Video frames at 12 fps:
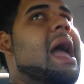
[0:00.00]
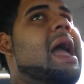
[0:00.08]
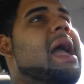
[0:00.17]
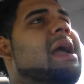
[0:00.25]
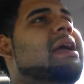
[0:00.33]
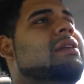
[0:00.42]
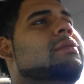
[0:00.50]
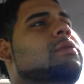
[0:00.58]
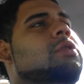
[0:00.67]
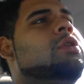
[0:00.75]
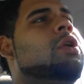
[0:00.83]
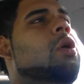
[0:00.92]

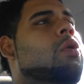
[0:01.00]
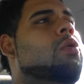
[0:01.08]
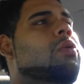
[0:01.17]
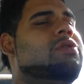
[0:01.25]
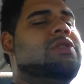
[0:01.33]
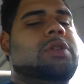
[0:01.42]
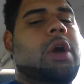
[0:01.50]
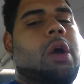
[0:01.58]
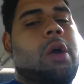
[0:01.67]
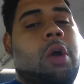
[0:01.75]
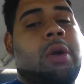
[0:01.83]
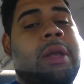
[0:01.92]
And, you know,
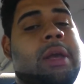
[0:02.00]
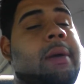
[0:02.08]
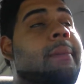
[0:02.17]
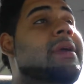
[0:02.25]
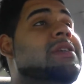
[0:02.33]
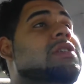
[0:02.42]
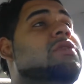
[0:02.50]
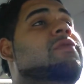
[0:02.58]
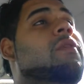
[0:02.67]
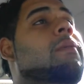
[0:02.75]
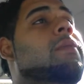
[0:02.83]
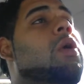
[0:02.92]
start earning
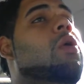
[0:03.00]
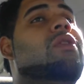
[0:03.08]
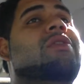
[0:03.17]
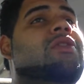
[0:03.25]
commissions from there, or